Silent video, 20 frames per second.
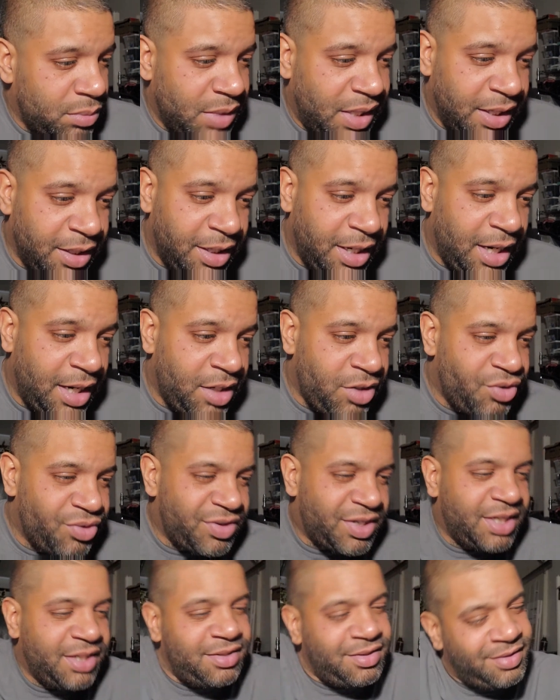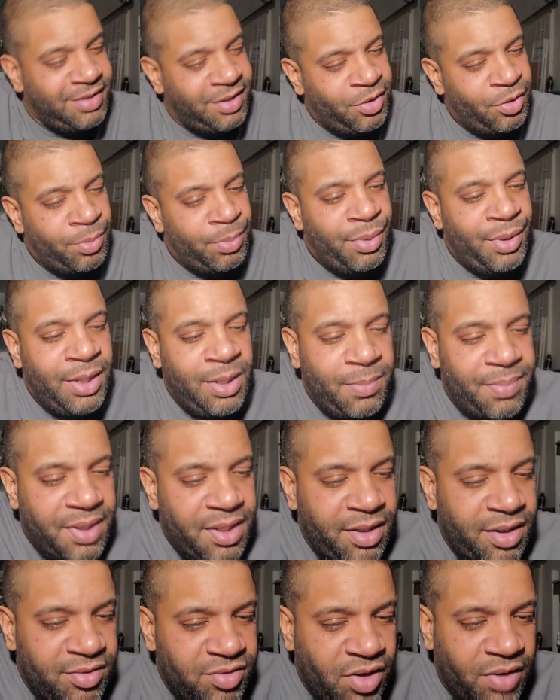Again, you could still bring
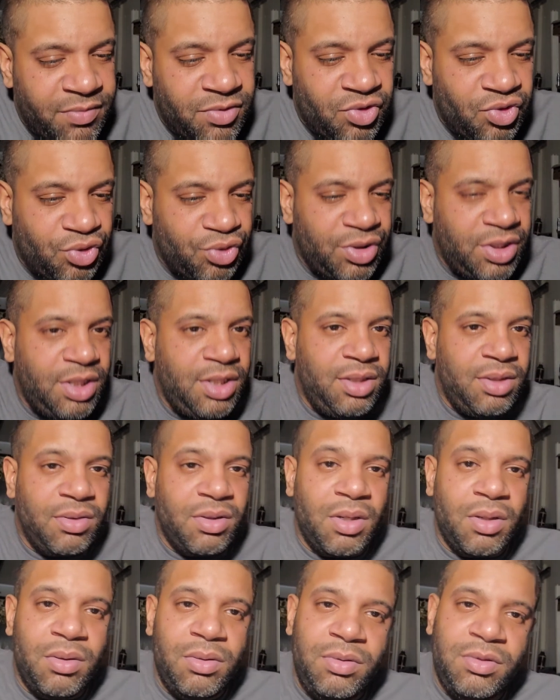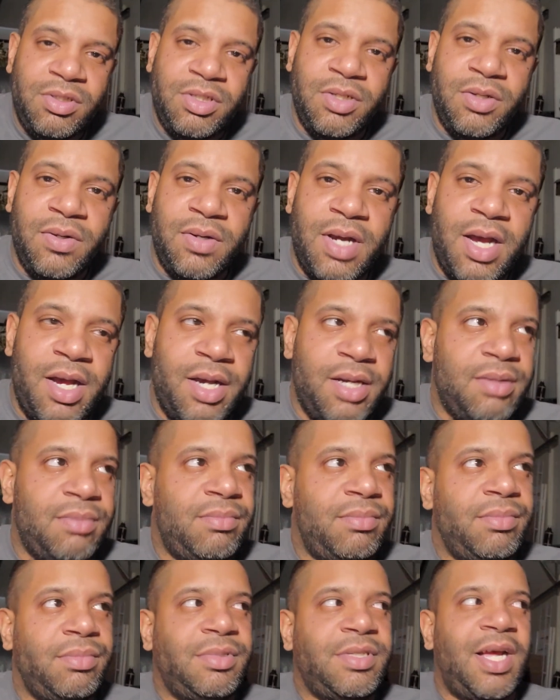players off the street. You know, you still got
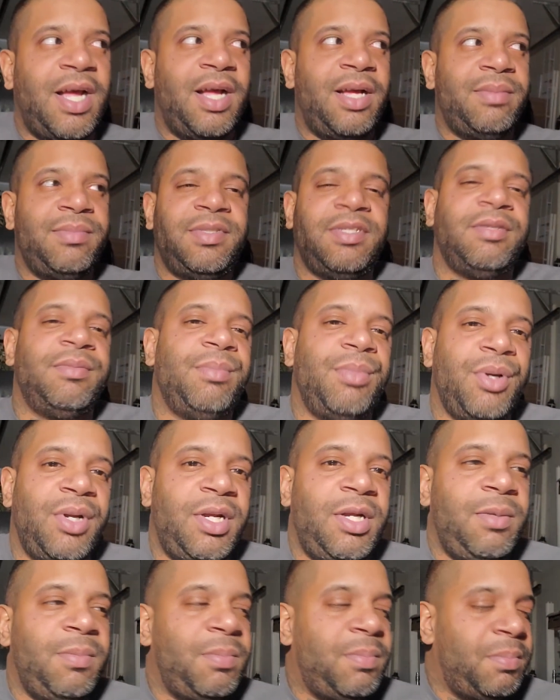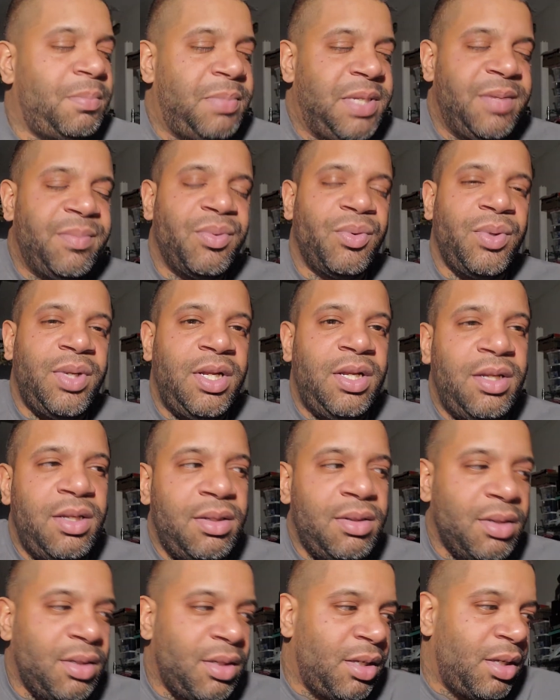time to bring people in.
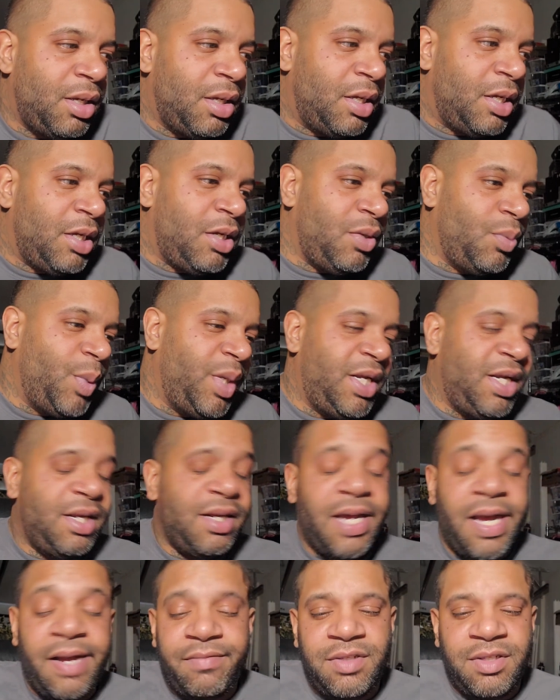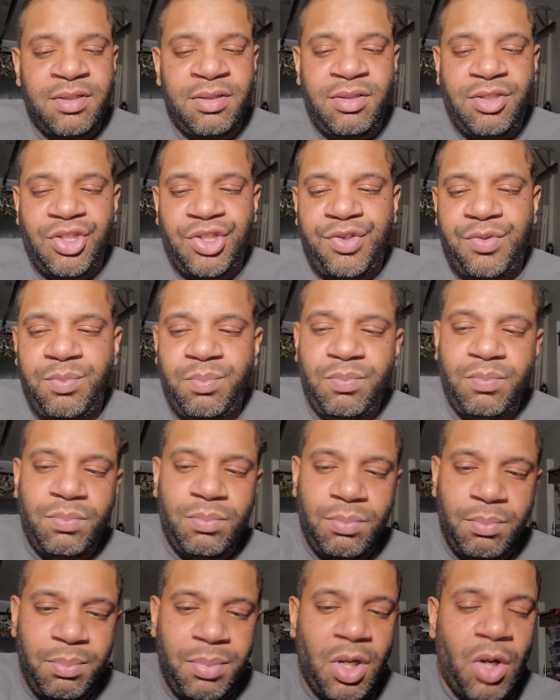We didn't have to just
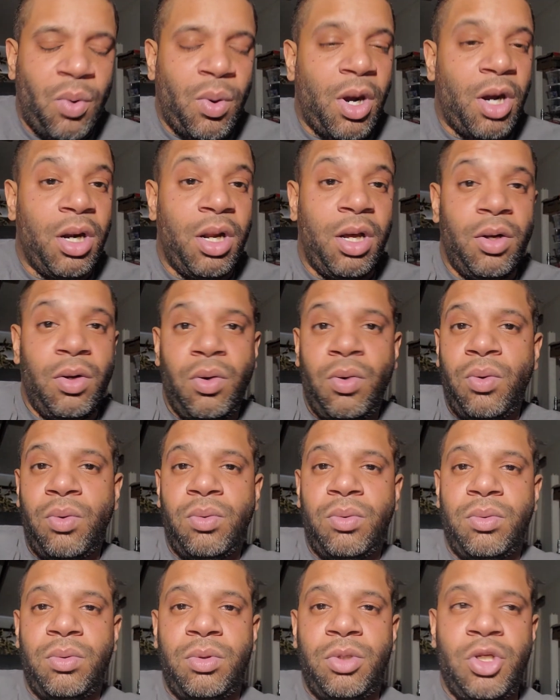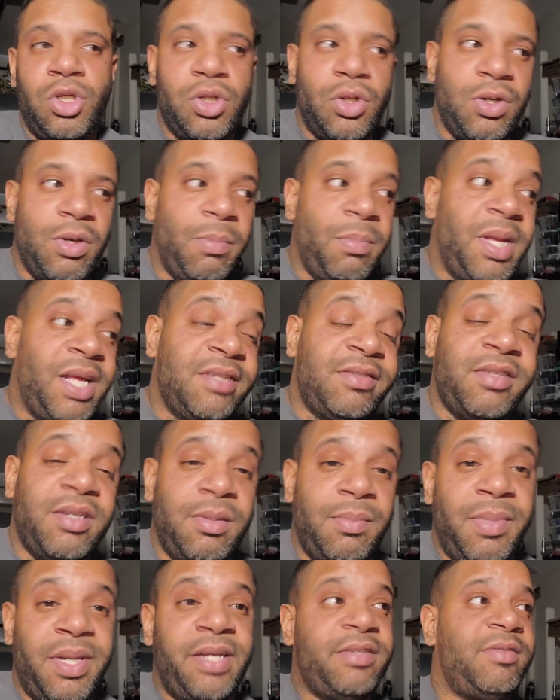blow our load. You know, the best of the
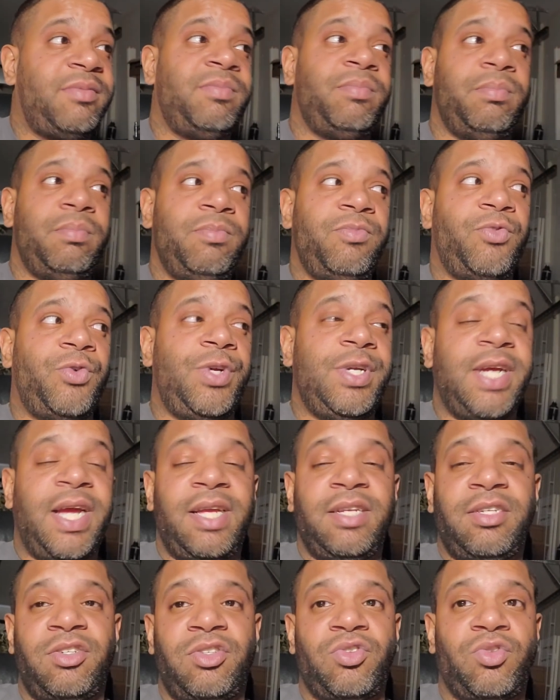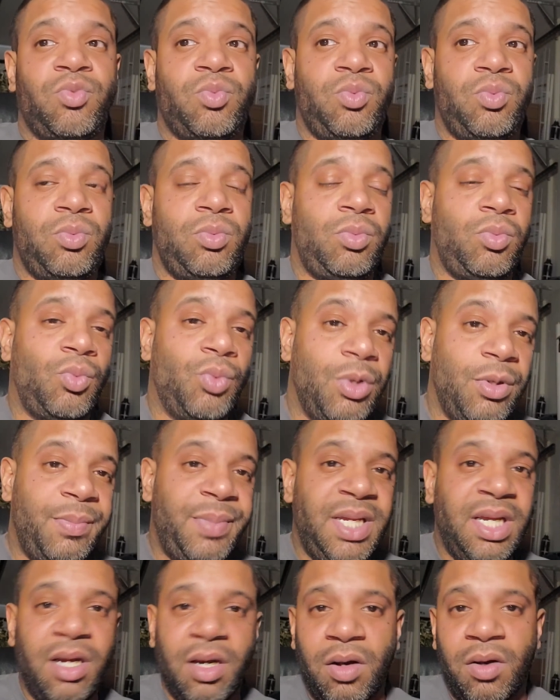best free agents will
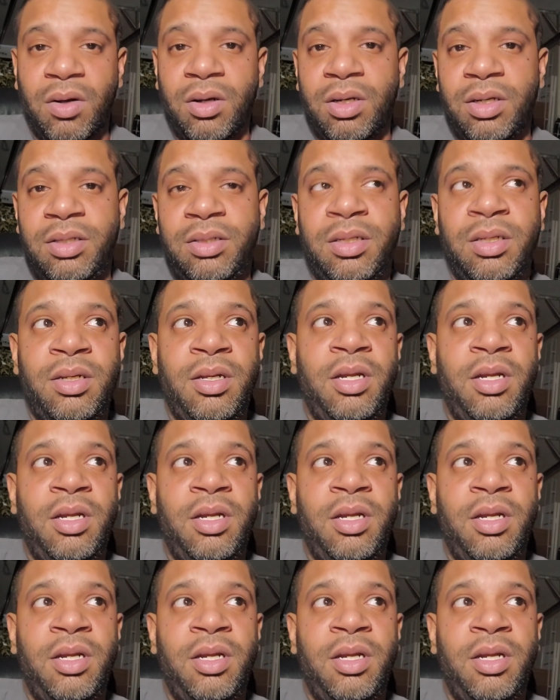be gone